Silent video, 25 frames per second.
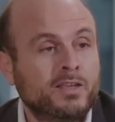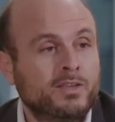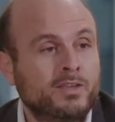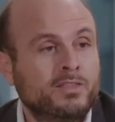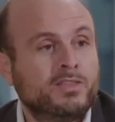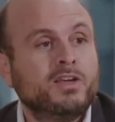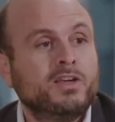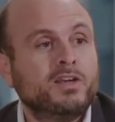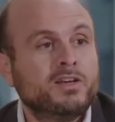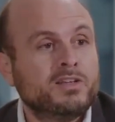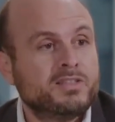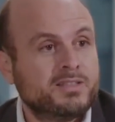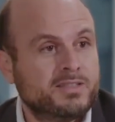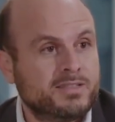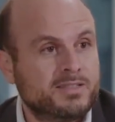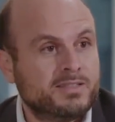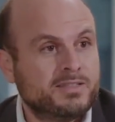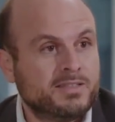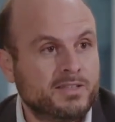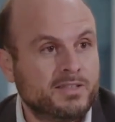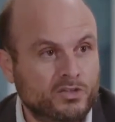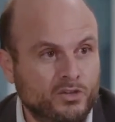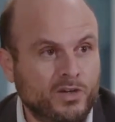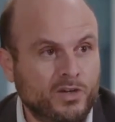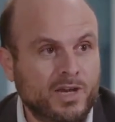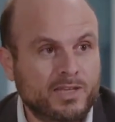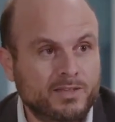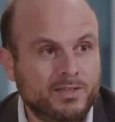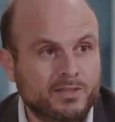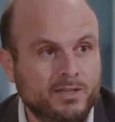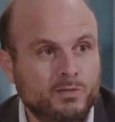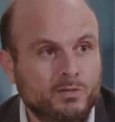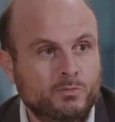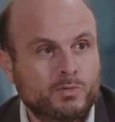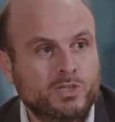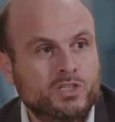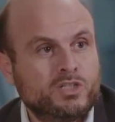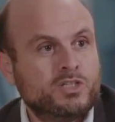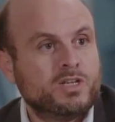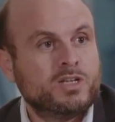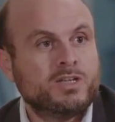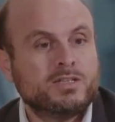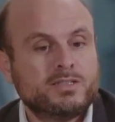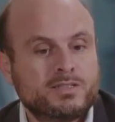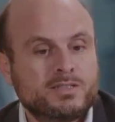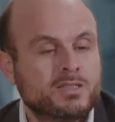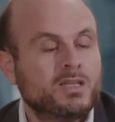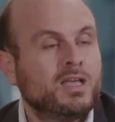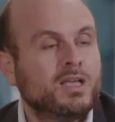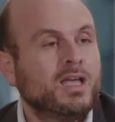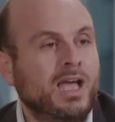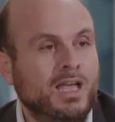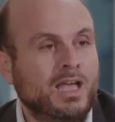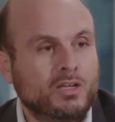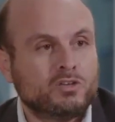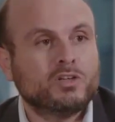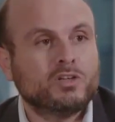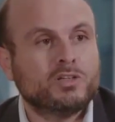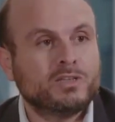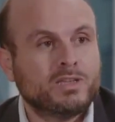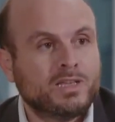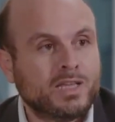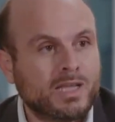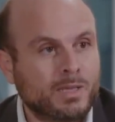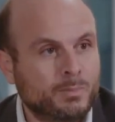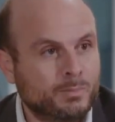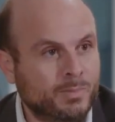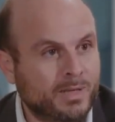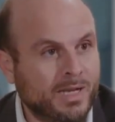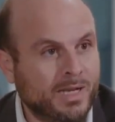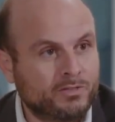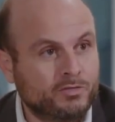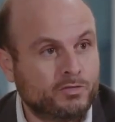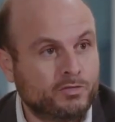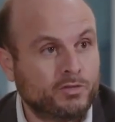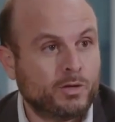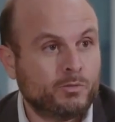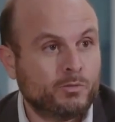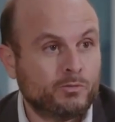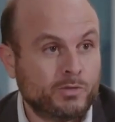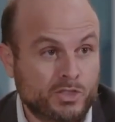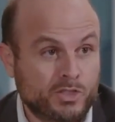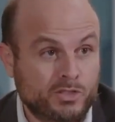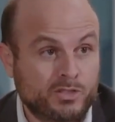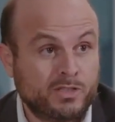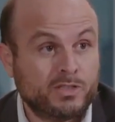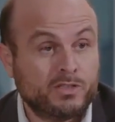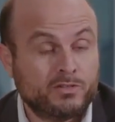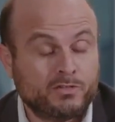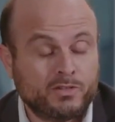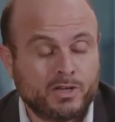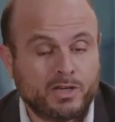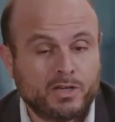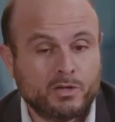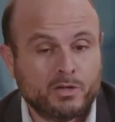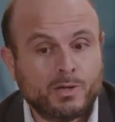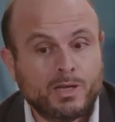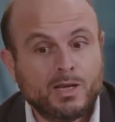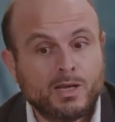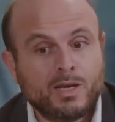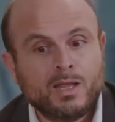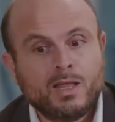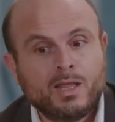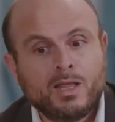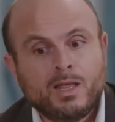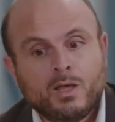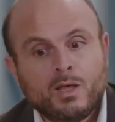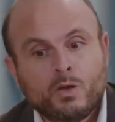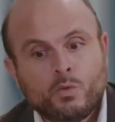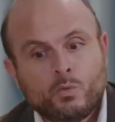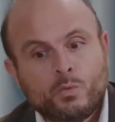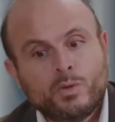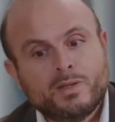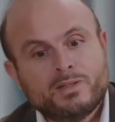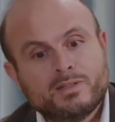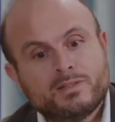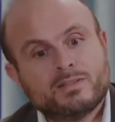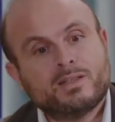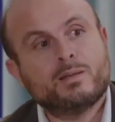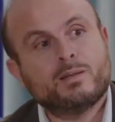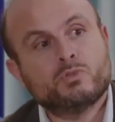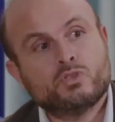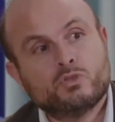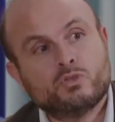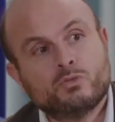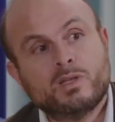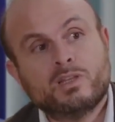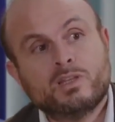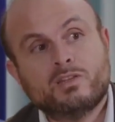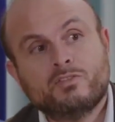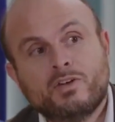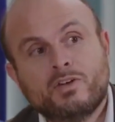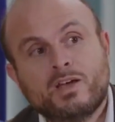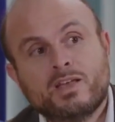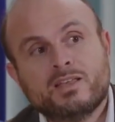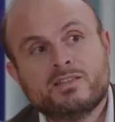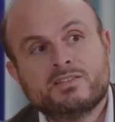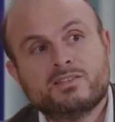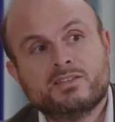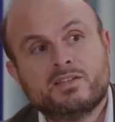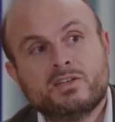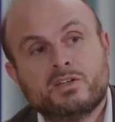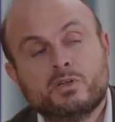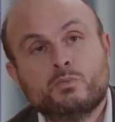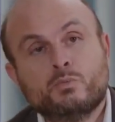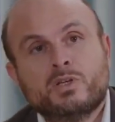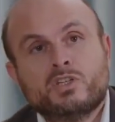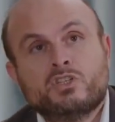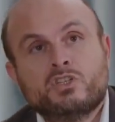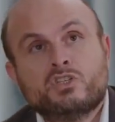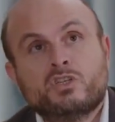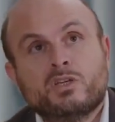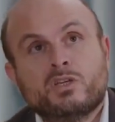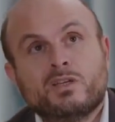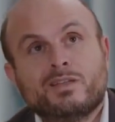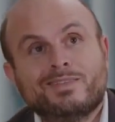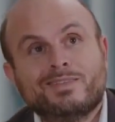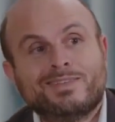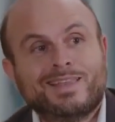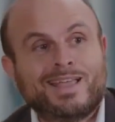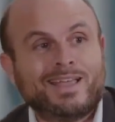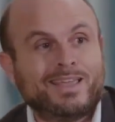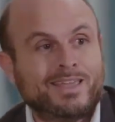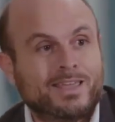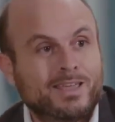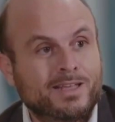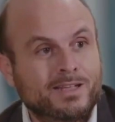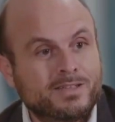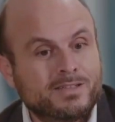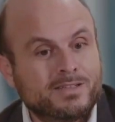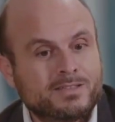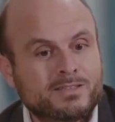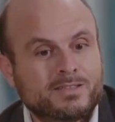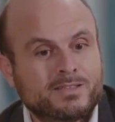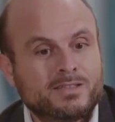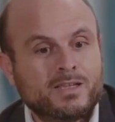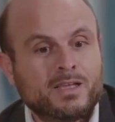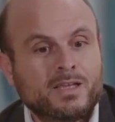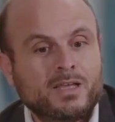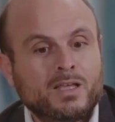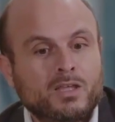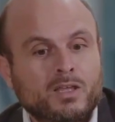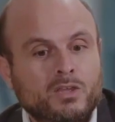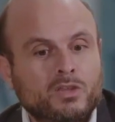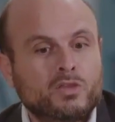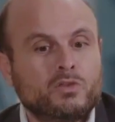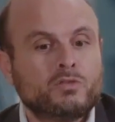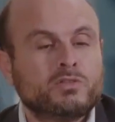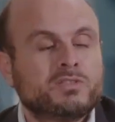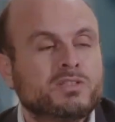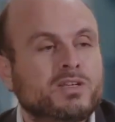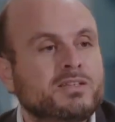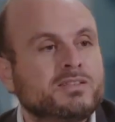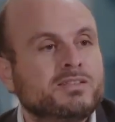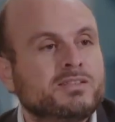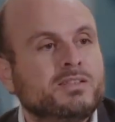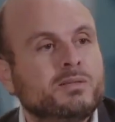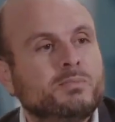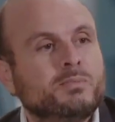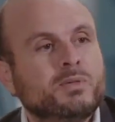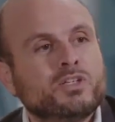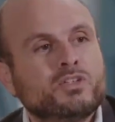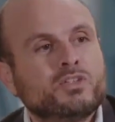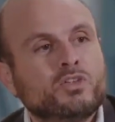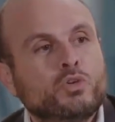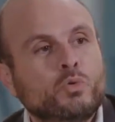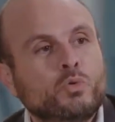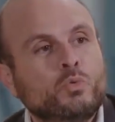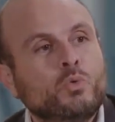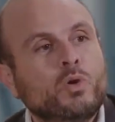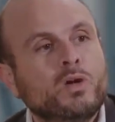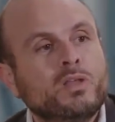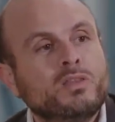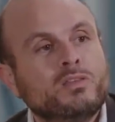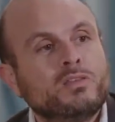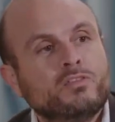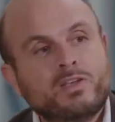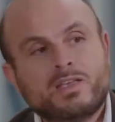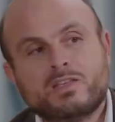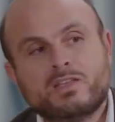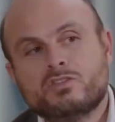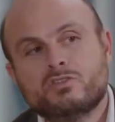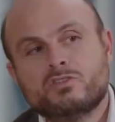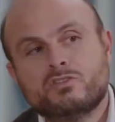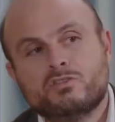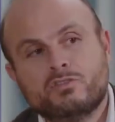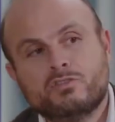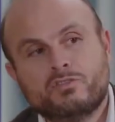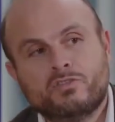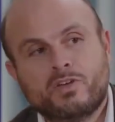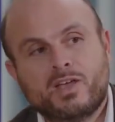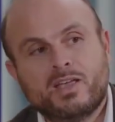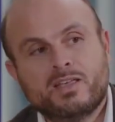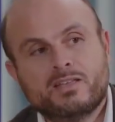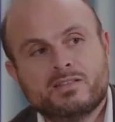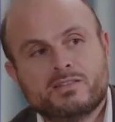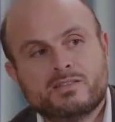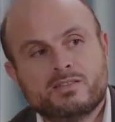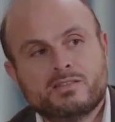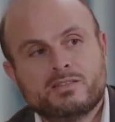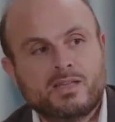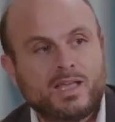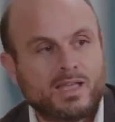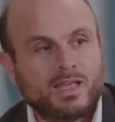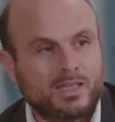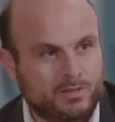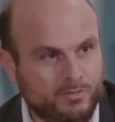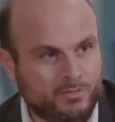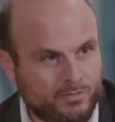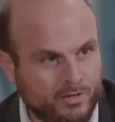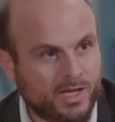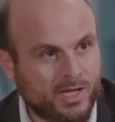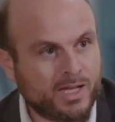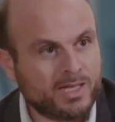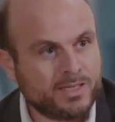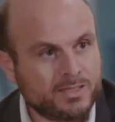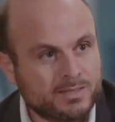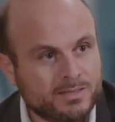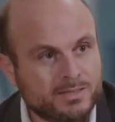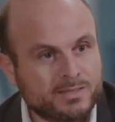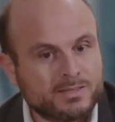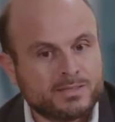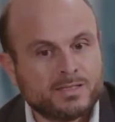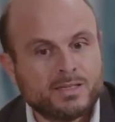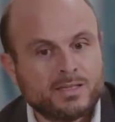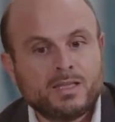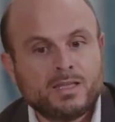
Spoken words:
there is CC Trader, which is an online platform which did very well. When it comes to advisory, which tackles those customers who want face-to-face advice,